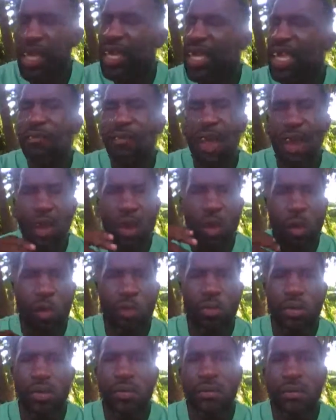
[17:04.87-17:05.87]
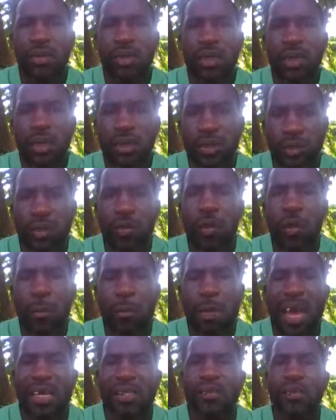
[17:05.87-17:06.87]
if allowed to go
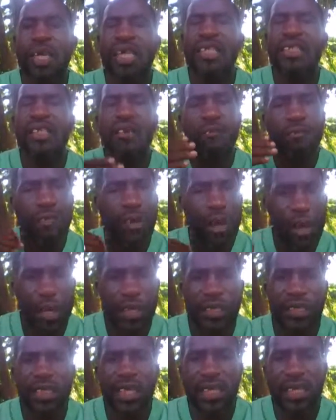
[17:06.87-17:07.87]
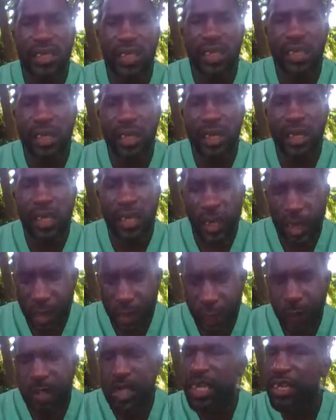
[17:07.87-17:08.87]
back to its default setting,
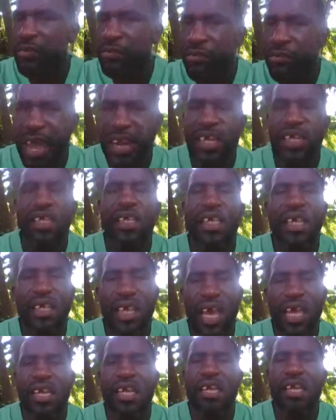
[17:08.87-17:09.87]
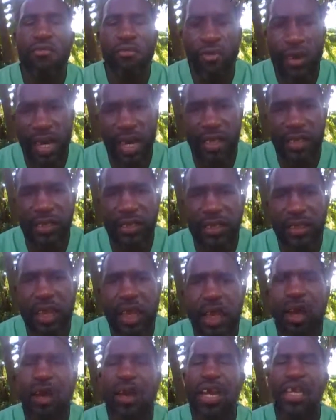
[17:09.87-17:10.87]
it will eradicate and erase
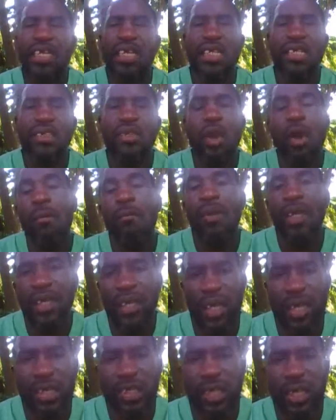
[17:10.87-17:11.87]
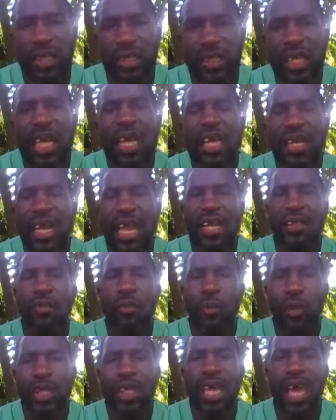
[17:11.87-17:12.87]
all of these complications that
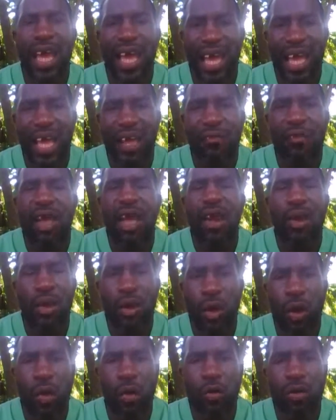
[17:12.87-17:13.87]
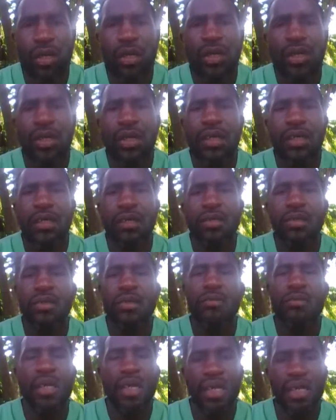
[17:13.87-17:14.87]
we have allowed
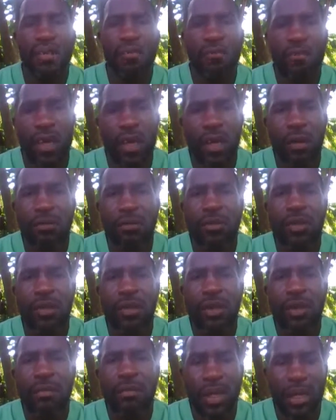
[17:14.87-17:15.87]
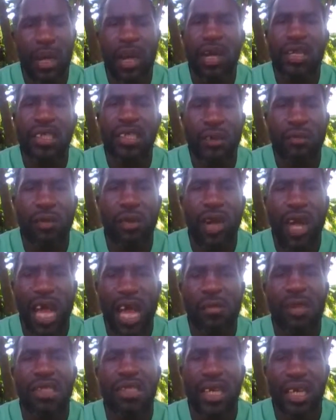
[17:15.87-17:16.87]
to be developed because of our
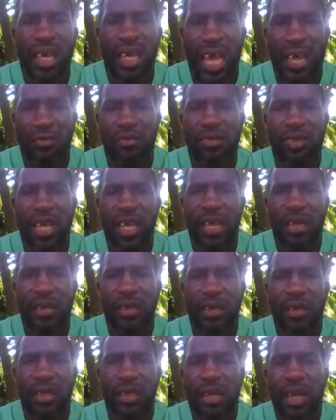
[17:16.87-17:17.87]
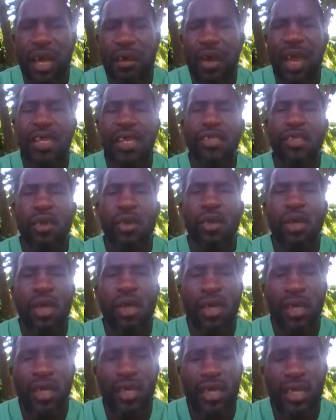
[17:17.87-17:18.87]
habits and lifestyle. All right, so
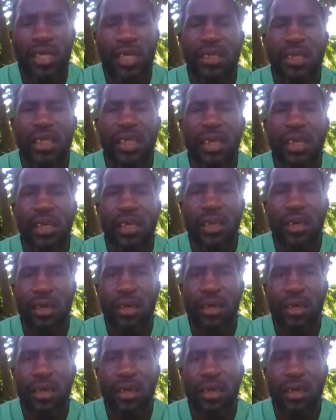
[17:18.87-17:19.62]
eating